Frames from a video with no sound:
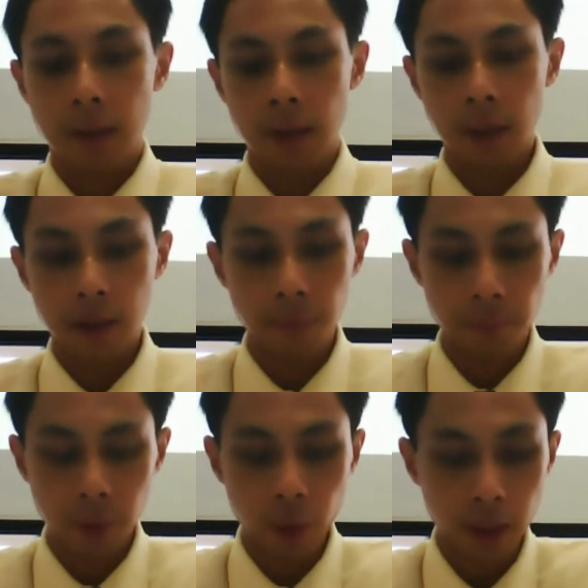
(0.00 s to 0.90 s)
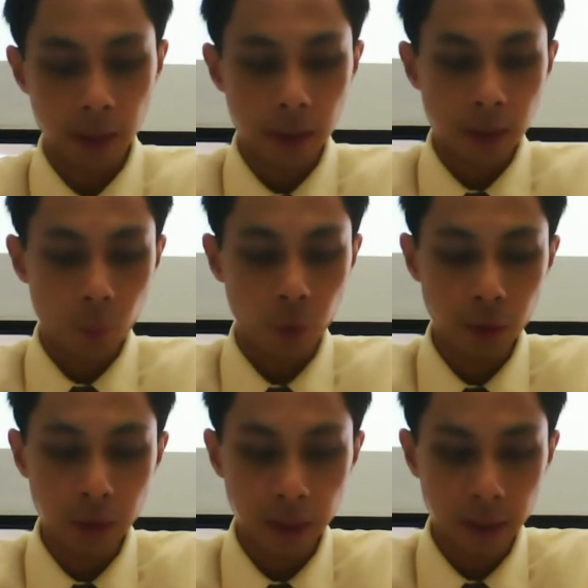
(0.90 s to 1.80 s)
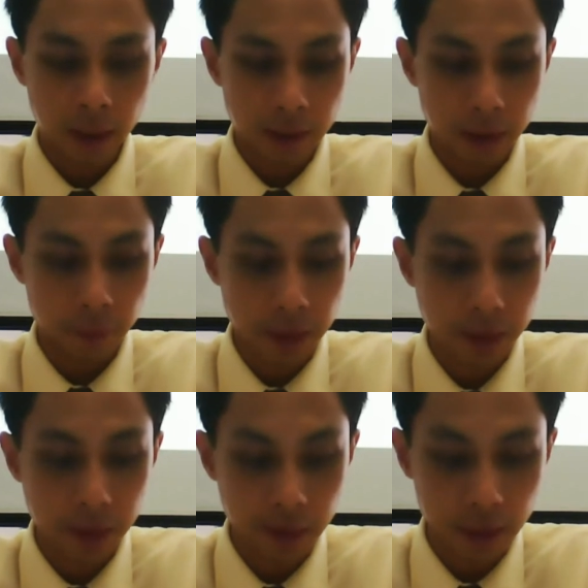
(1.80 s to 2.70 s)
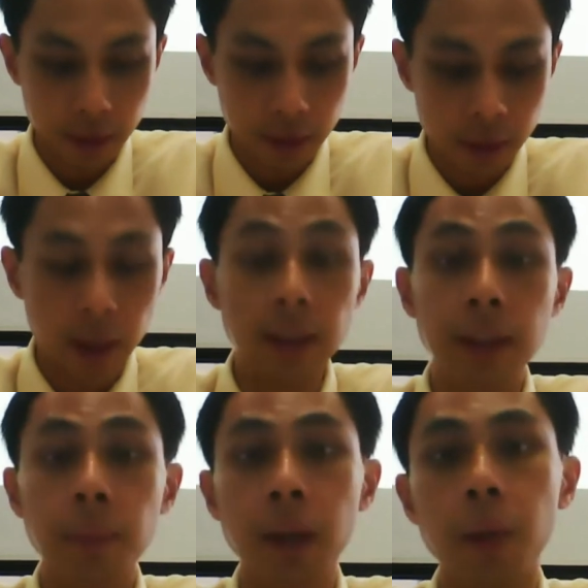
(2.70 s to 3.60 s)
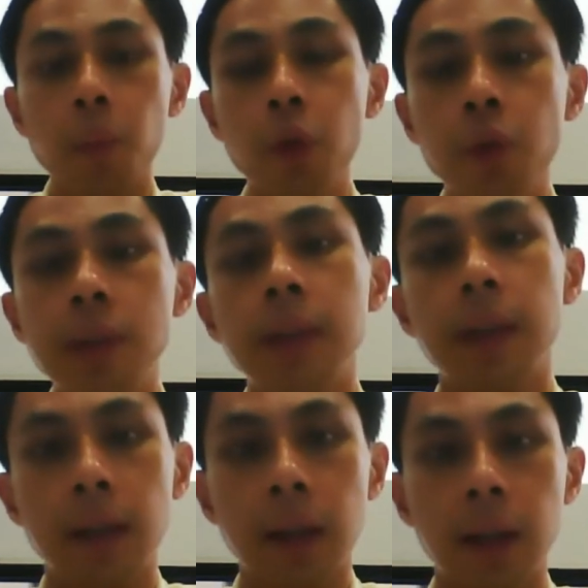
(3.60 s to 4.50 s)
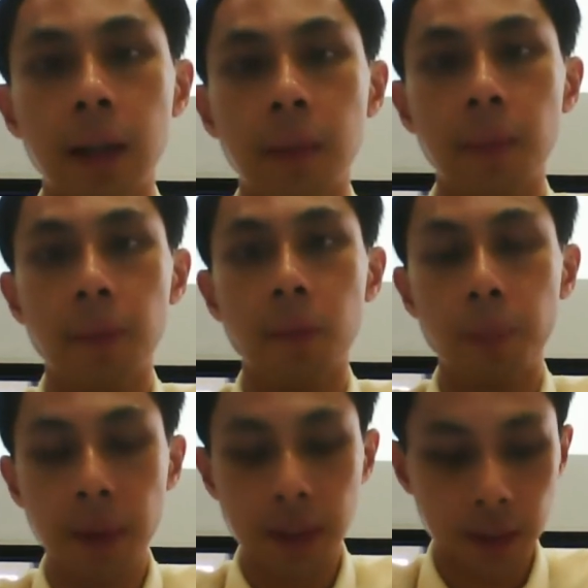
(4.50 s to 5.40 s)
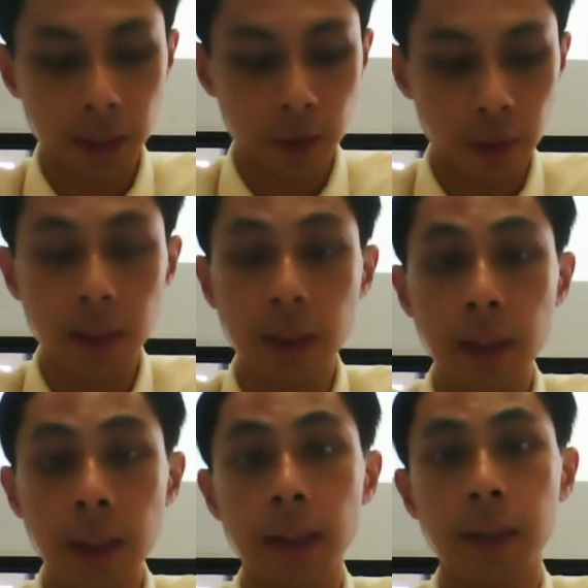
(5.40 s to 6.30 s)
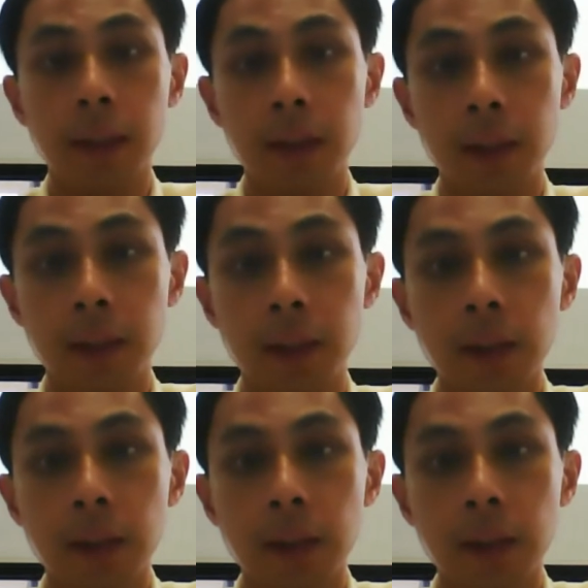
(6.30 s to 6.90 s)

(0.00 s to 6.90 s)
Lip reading: Okay, we know that, as I mentioned earlier, eczema improves when patients get to their teenage years.